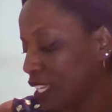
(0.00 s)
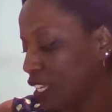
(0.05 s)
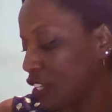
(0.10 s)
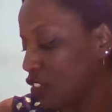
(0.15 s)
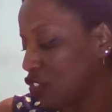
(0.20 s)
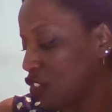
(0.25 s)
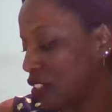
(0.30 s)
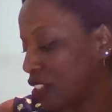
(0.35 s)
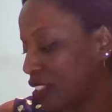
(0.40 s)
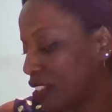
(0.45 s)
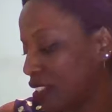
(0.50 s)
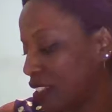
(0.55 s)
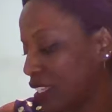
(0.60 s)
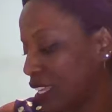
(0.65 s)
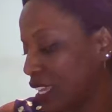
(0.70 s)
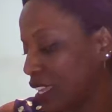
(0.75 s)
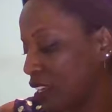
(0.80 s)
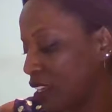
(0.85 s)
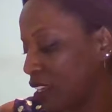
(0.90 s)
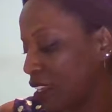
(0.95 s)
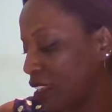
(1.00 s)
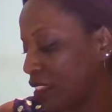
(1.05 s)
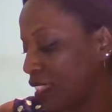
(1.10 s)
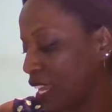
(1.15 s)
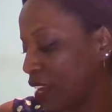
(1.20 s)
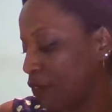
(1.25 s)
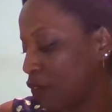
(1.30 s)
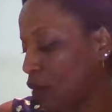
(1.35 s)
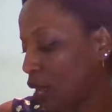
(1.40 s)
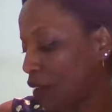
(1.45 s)
Jesus said that
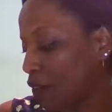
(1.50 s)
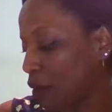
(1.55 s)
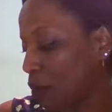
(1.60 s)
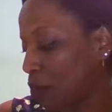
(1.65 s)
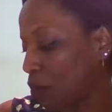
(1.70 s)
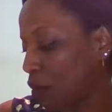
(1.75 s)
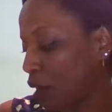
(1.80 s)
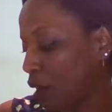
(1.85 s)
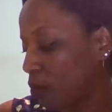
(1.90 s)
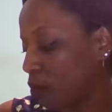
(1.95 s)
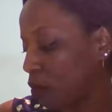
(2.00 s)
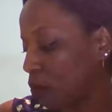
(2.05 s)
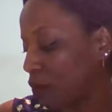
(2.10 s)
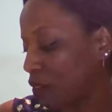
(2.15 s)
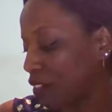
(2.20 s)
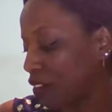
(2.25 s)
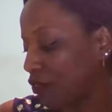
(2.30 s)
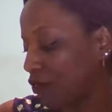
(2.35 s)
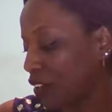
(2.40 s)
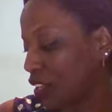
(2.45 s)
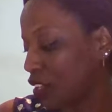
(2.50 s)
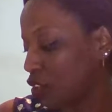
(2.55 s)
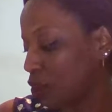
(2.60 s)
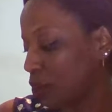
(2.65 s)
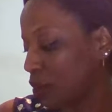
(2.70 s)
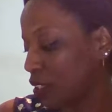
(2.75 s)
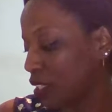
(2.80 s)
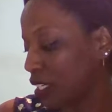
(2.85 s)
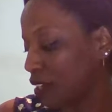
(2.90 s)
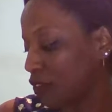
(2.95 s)
if you have a problem with a fellow
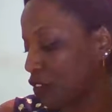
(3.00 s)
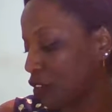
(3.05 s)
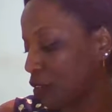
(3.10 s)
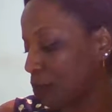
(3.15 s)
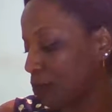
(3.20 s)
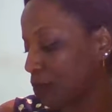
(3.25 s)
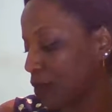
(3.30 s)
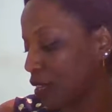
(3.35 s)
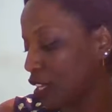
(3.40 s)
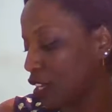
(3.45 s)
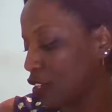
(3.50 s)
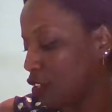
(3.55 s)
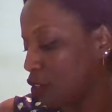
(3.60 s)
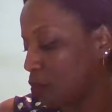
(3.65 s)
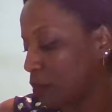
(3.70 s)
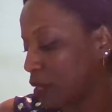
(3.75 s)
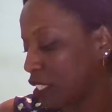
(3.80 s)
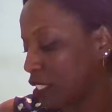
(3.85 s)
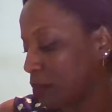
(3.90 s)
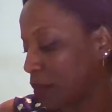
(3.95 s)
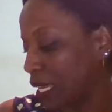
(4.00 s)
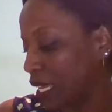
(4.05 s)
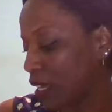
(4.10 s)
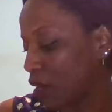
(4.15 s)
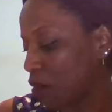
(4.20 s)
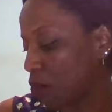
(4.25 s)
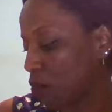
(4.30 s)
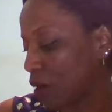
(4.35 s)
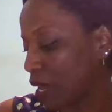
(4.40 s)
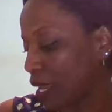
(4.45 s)
believer, you must make it
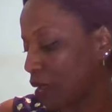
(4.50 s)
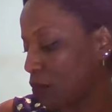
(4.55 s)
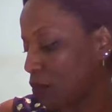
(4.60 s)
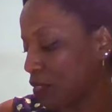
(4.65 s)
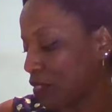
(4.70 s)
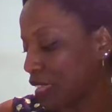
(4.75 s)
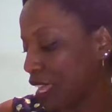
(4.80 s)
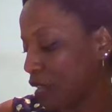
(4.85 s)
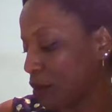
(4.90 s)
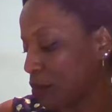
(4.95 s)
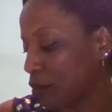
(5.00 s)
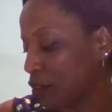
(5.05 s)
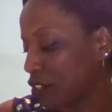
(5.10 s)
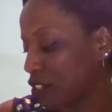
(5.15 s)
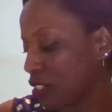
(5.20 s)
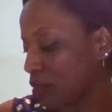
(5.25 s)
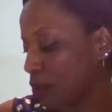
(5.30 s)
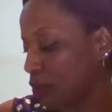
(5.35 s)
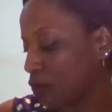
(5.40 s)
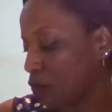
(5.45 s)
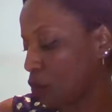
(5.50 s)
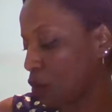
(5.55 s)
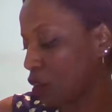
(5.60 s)
right with that person before